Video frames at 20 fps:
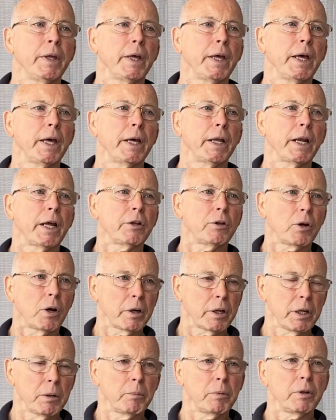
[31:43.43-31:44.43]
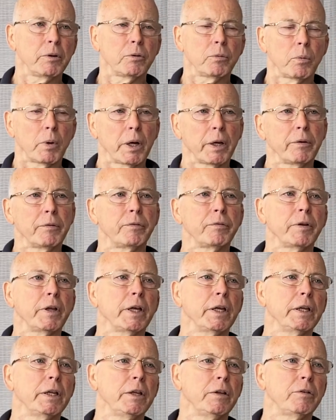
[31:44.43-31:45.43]
And I taught him and his wife,
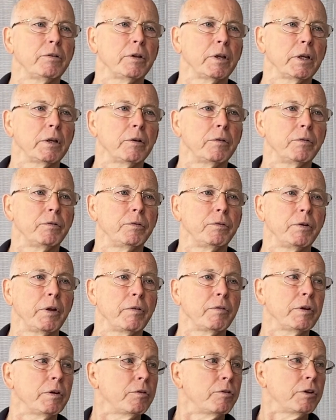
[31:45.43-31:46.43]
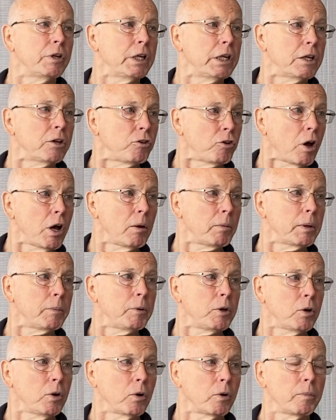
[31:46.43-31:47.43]
and he said, if you need a job, let
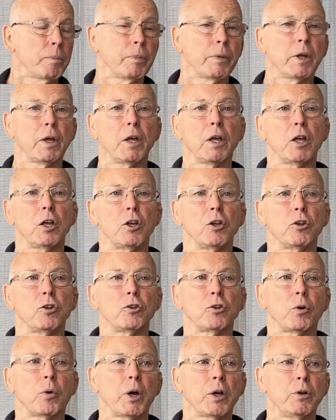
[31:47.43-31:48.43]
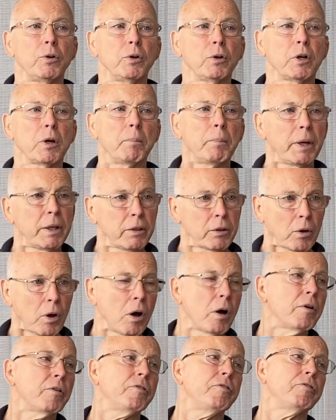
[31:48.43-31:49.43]
me know. So I took a month
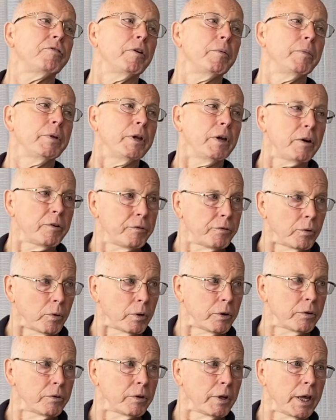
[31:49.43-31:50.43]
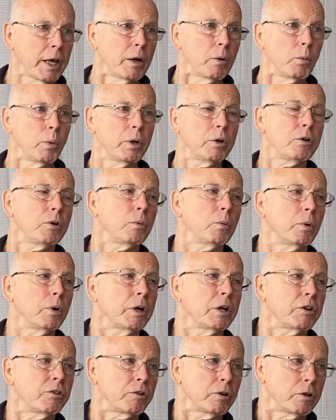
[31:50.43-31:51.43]
off from the Air Force and went to
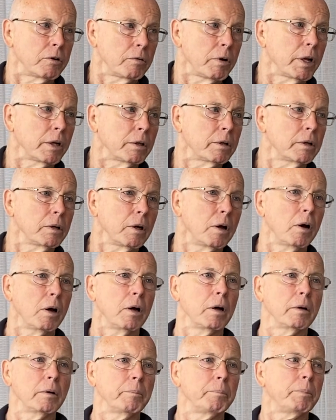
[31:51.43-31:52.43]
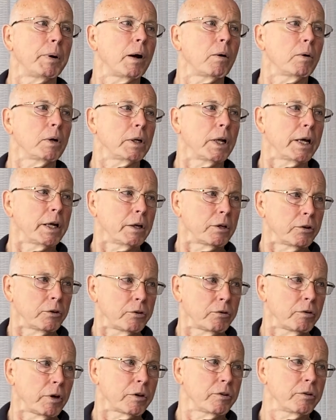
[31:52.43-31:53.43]
work as a grunt on power line
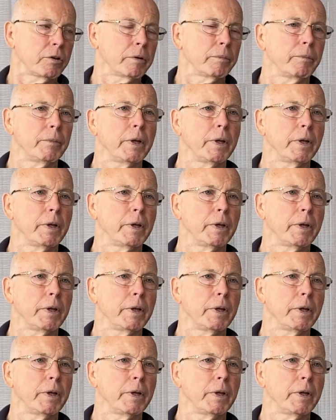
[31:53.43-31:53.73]
construction